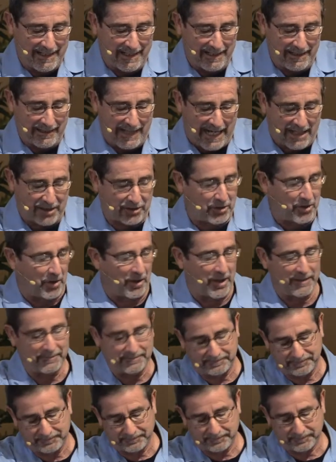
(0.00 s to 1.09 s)
Last story.
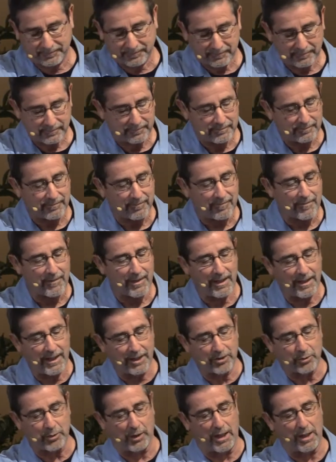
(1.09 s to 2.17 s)

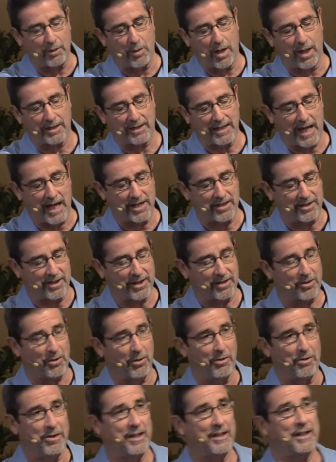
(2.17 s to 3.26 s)
It's really what ties this
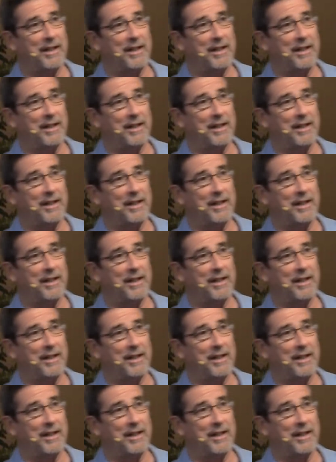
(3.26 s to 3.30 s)
whole thing